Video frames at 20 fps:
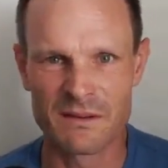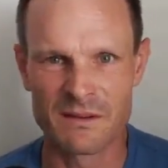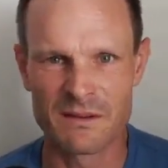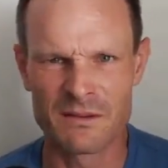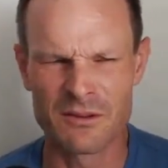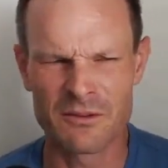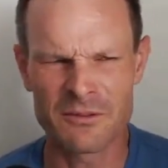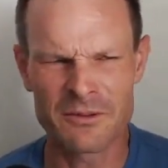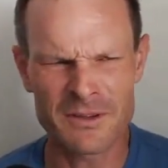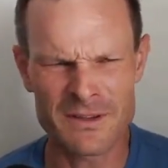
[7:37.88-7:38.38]

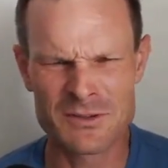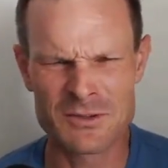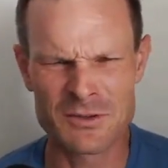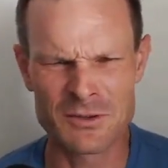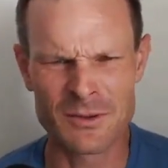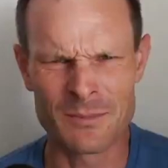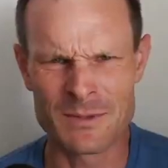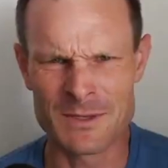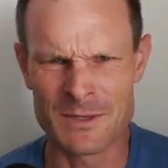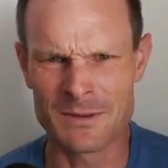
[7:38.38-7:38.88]
not really sure
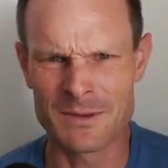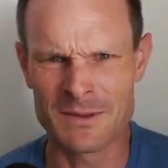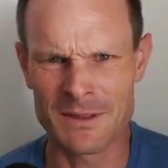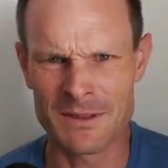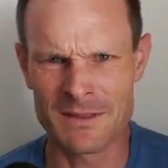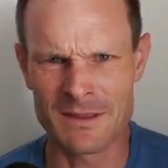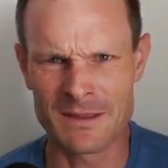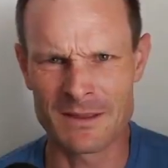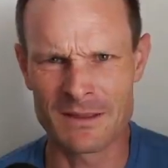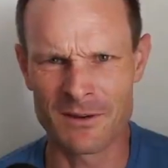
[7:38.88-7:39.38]
I'm doing the
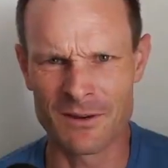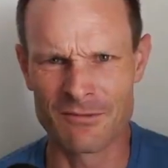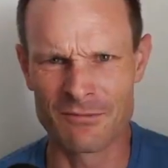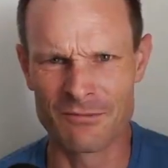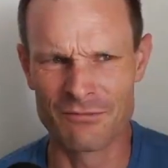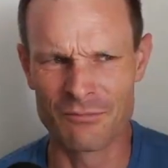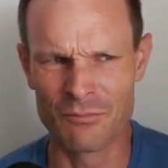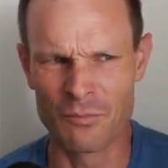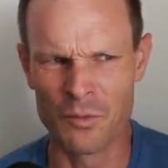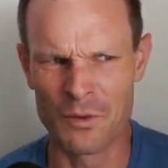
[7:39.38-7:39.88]
thing that I
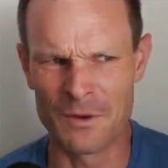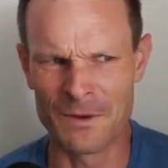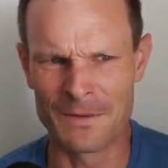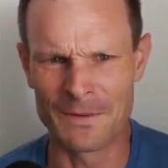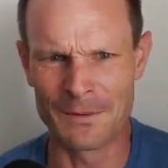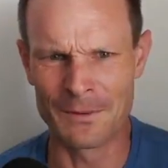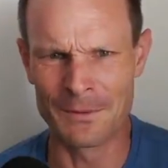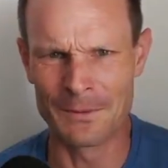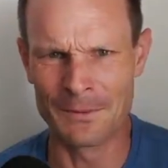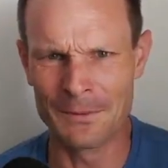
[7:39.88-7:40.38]
want to
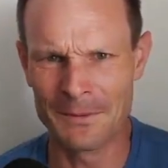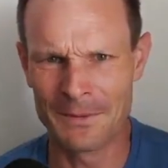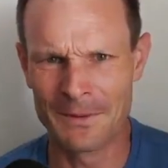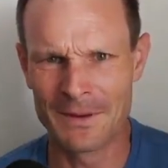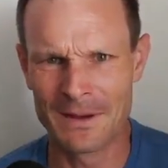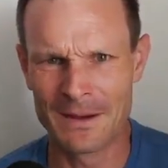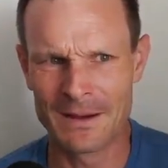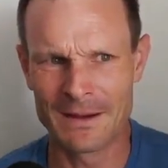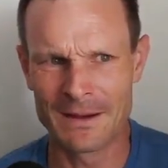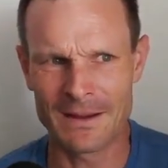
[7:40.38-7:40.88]
do,
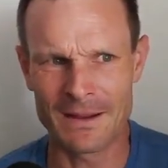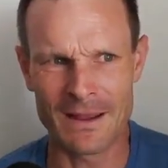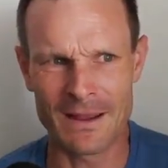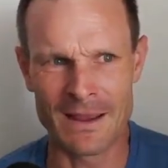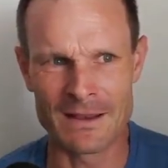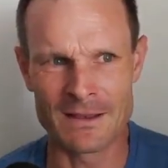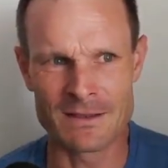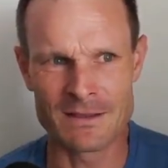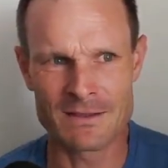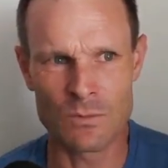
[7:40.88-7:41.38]

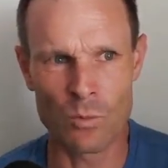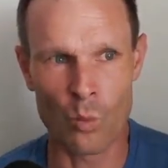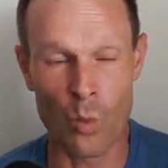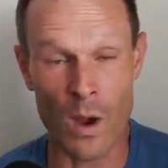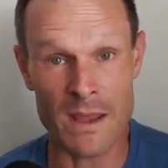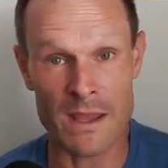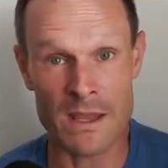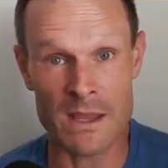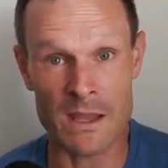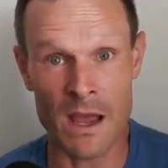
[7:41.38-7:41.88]
and
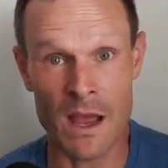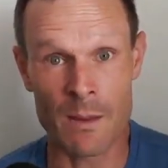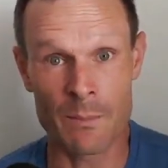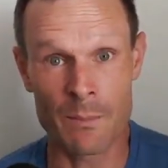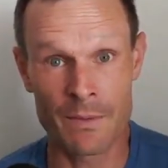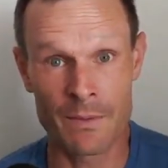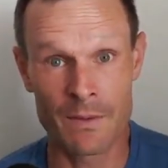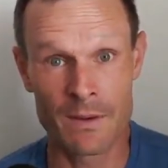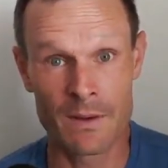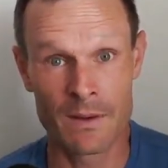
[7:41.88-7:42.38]
weighing up
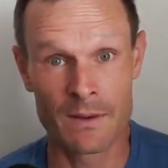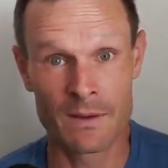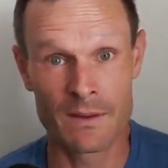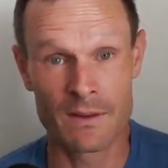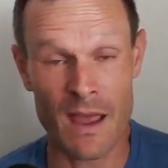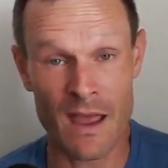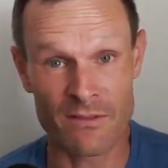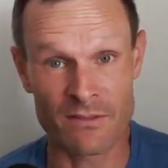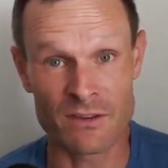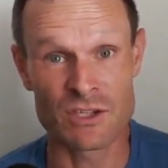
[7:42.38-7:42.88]

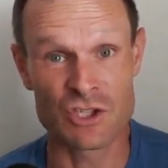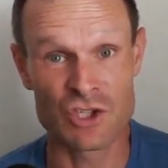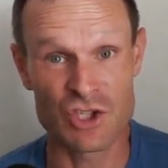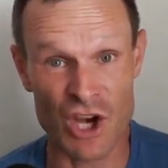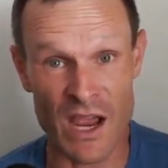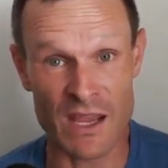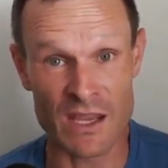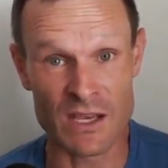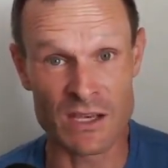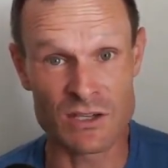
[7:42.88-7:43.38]
having to
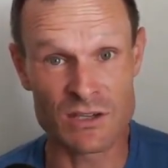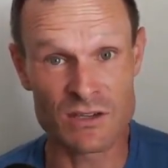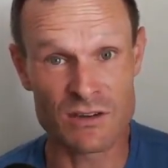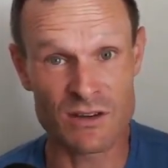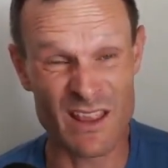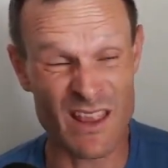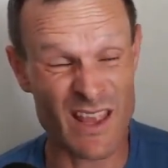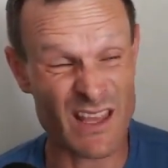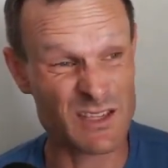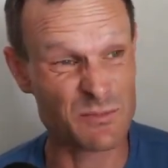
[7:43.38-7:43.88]
change.
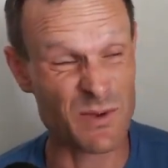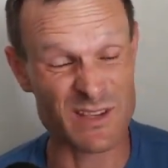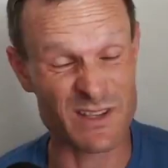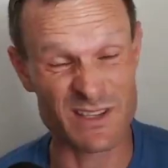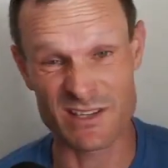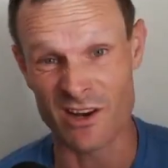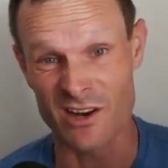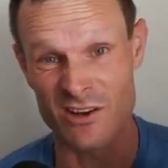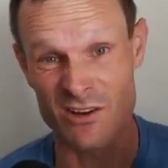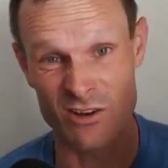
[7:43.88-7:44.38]
And that's once,
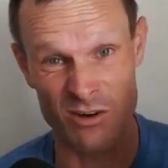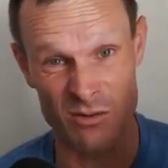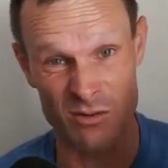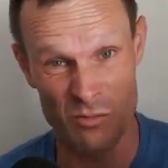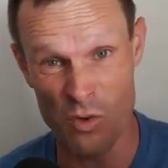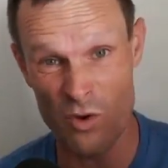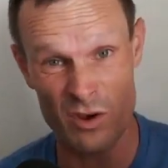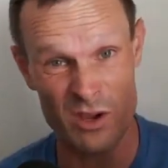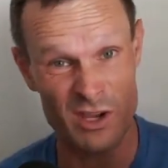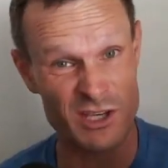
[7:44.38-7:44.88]
you know, you got a
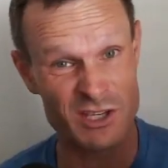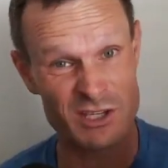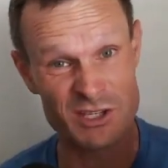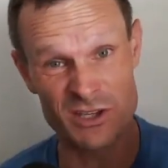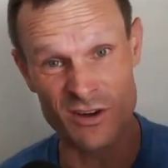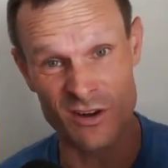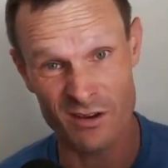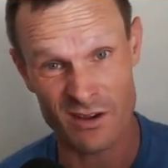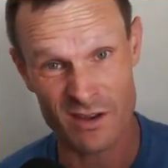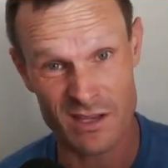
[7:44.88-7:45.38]
mortgage, you
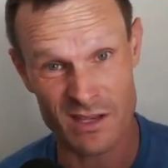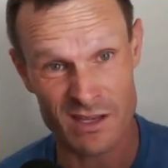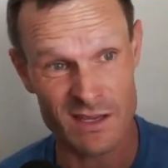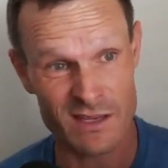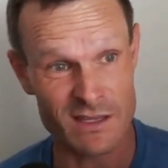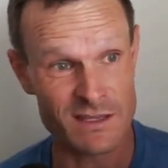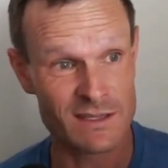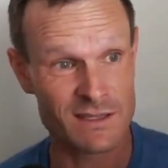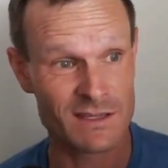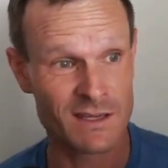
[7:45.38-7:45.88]
got
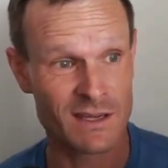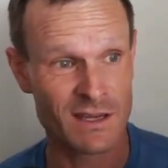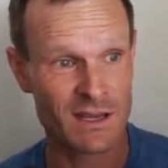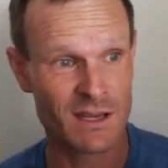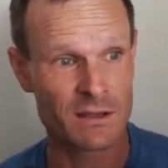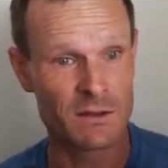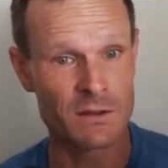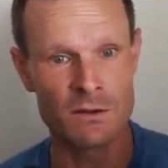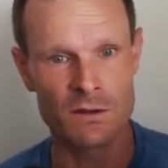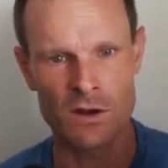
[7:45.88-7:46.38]
kids,
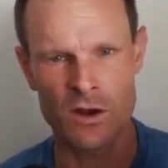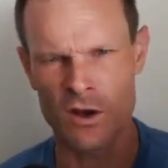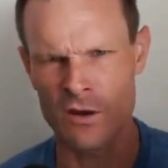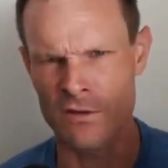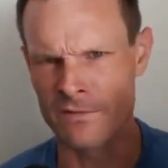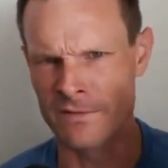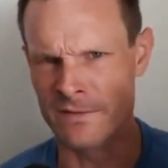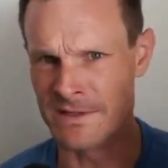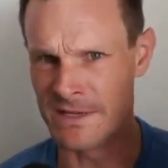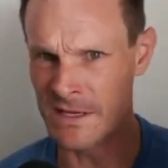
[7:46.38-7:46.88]
you're kind
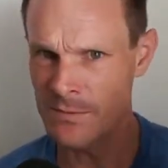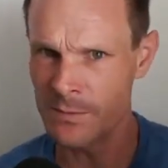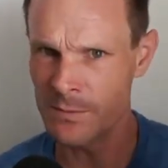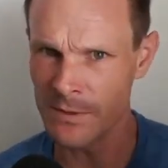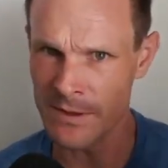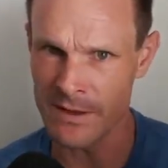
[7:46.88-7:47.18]
of deeply